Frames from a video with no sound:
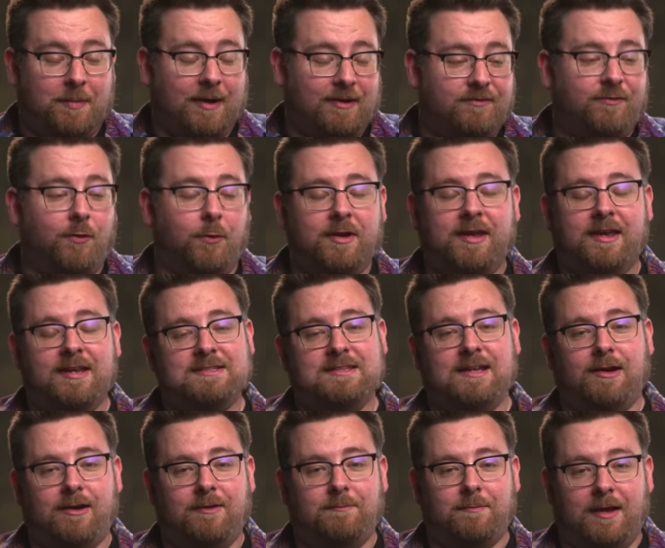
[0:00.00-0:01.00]
about 4 years
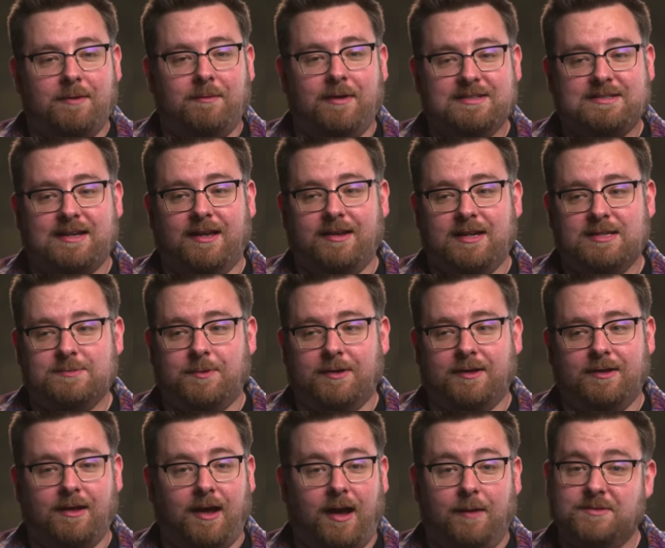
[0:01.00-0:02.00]
now, my mentality has
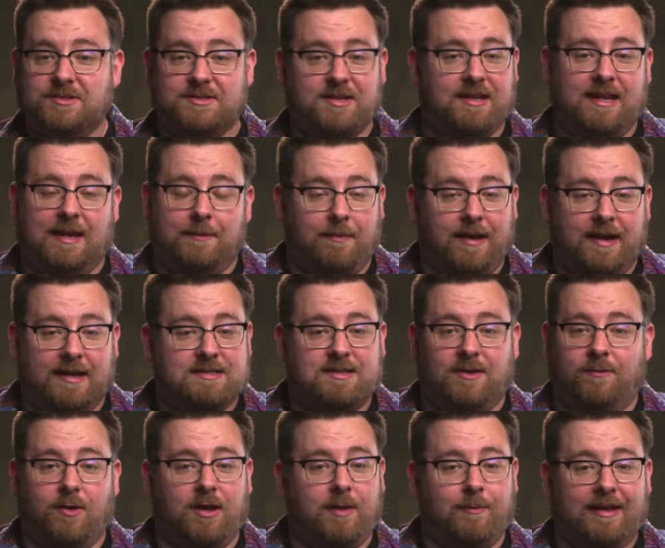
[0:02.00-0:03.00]
been, I'm just gonna keep making
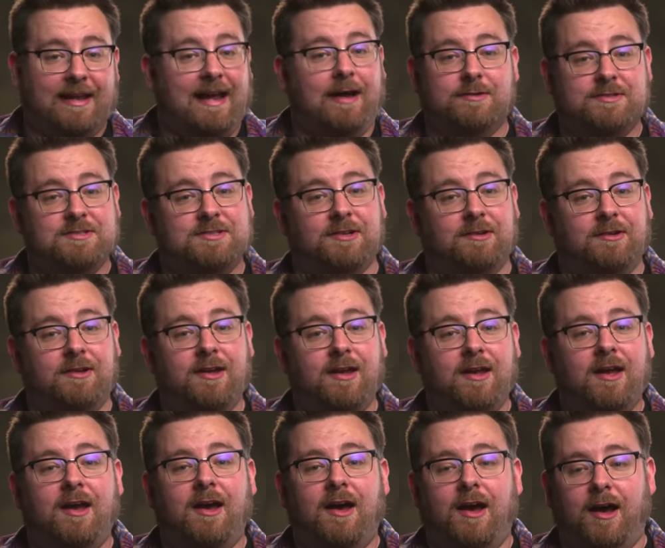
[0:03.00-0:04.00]
stuff while I'm allowed to,
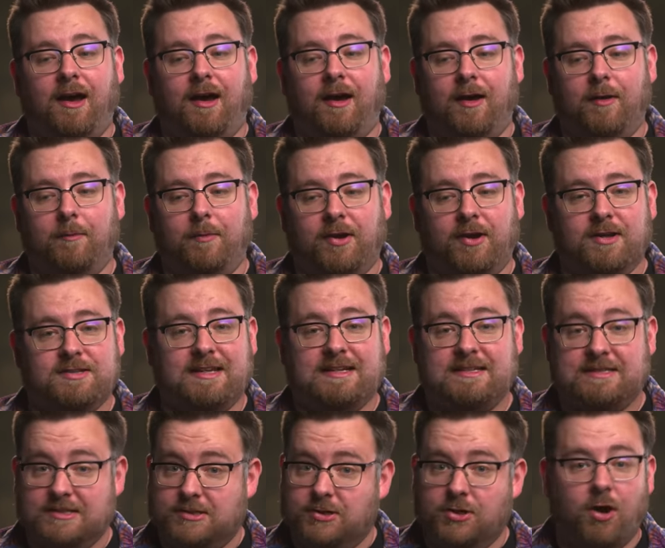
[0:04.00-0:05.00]
because I
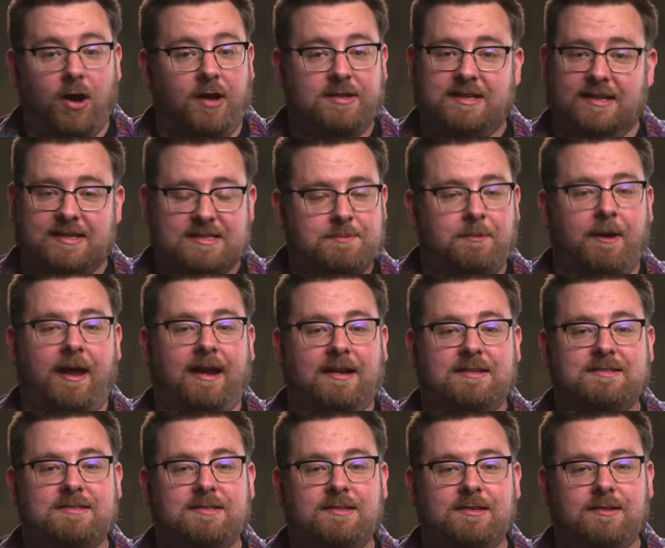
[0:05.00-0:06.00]
did not
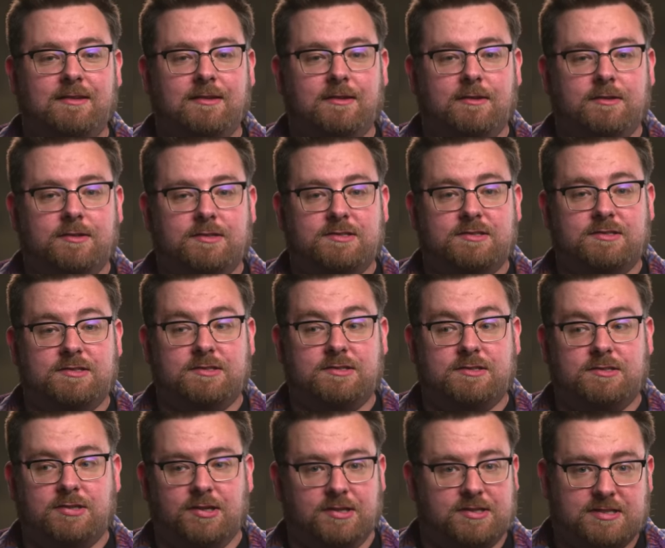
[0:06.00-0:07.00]
expect
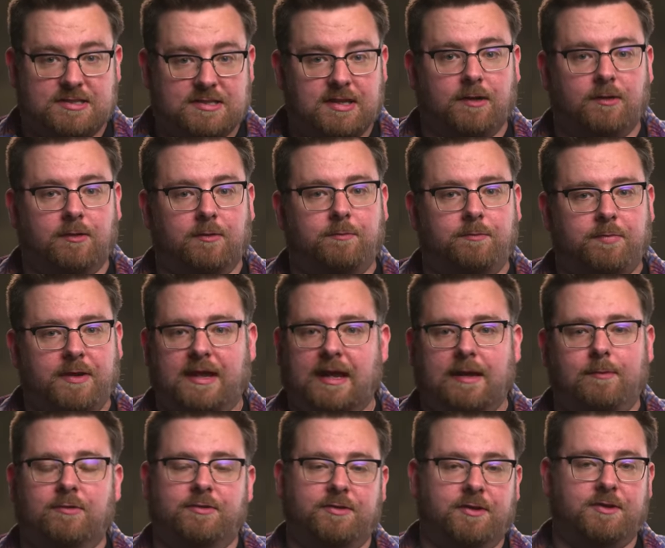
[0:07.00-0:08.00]
to still be
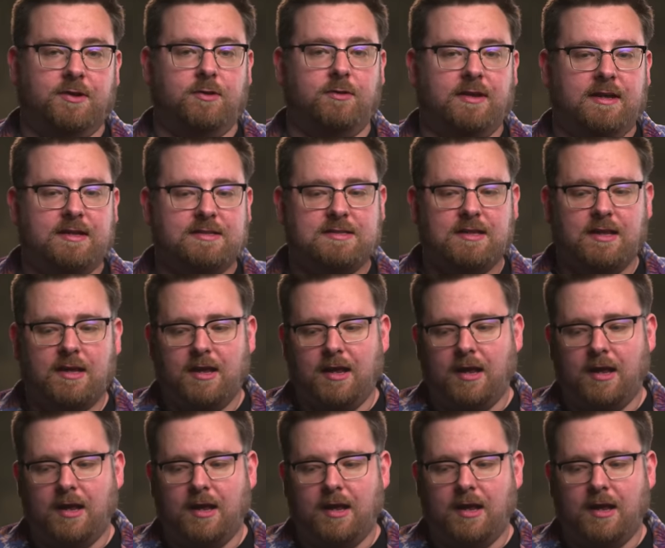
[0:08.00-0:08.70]
able to do this.